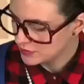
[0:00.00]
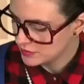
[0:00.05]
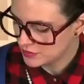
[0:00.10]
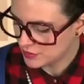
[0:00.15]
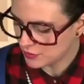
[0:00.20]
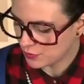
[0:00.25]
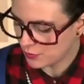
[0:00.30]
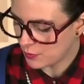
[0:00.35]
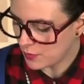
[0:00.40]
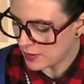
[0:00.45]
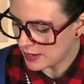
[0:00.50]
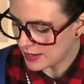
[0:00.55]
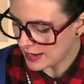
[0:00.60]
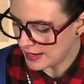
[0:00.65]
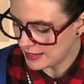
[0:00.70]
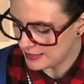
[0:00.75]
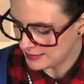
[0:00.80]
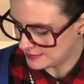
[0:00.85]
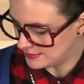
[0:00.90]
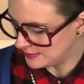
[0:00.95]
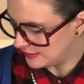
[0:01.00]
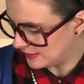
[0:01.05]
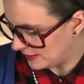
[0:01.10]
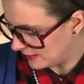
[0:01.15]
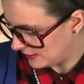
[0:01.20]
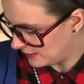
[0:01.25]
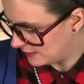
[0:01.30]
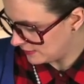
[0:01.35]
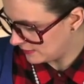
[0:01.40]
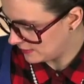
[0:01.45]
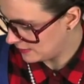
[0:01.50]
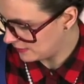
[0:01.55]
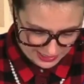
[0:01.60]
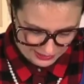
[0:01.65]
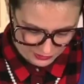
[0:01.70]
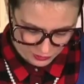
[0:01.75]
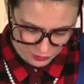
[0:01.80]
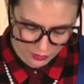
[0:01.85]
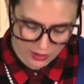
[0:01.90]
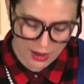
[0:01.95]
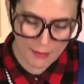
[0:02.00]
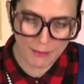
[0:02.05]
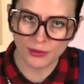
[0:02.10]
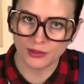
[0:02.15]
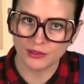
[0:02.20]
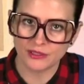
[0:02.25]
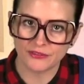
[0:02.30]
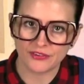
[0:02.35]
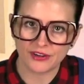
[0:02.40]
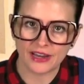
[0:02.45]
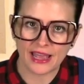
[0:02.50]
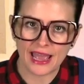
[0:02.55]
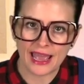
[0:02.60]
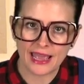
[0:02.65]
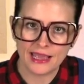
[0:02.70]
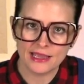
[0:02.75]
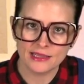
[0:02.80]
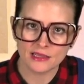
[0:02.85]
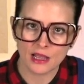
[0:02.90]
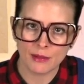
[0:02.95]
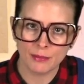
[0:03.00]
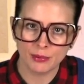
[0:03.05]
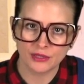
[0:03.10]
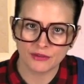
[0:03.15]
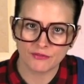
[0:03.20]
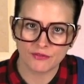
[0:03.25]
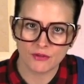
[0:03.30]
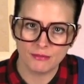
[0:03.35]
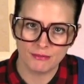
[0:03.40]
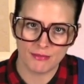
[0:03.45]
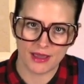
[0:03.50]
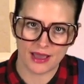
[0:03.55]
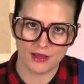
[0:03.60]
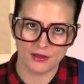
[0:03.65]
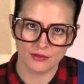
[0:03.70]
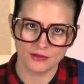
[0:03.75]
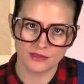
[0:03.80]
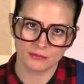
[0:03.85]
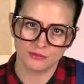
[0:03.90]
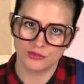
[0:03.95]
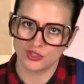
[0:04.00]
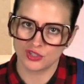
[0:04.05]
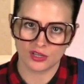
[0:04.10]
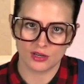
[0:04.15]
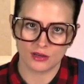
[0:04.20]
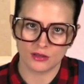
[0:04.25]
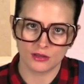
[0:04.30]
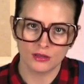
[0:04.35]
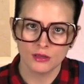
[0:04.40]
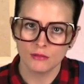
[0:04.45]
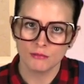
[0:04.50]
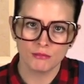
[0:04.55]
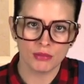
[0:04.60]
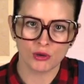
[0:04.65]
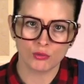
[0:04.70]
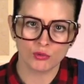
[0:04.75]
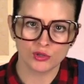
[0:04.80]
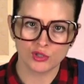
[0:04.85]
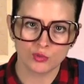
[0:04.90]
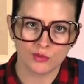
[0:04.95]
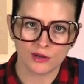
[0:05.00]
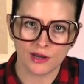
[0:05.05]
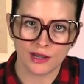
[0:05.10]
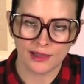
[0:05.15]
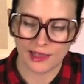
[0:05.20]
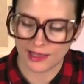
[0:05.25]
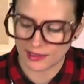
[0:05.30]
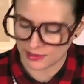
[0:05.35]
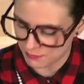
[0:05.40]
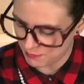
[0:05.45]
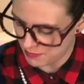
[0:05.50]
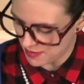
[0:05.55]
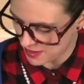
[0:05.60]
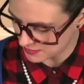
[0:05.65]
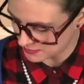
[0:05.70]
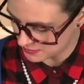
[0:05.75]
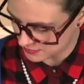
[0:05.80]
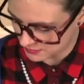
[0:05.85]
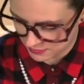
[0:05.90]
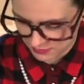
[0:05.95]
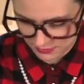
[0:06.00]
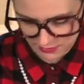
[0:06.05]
So what I did, I drew a couple different eyes, a couple different mouths. I'm just gonna pick which one I like the best